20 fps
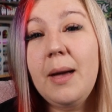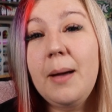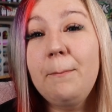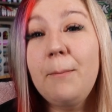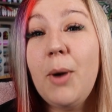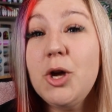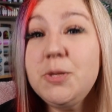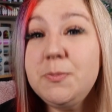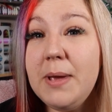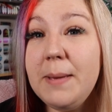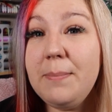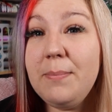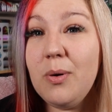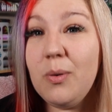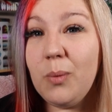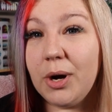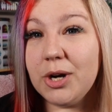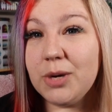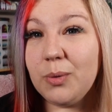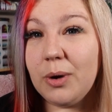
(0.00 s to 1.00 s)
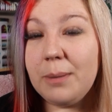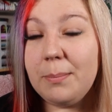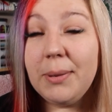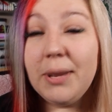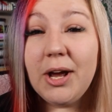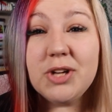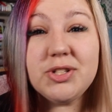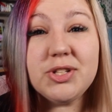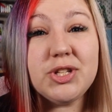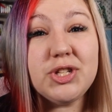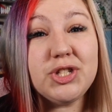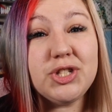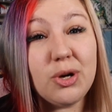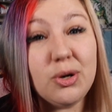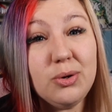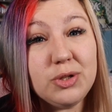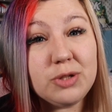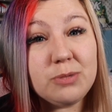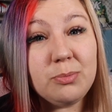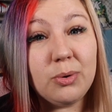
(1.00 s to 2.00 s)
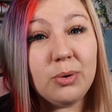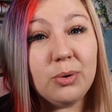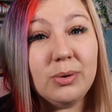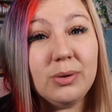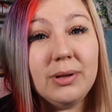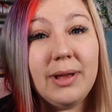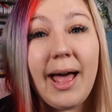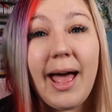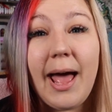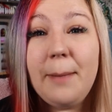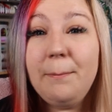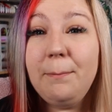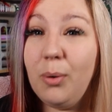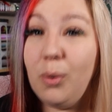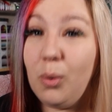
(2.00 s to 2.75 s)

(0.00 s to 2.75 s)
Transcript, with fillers: Most people want one because it's so small and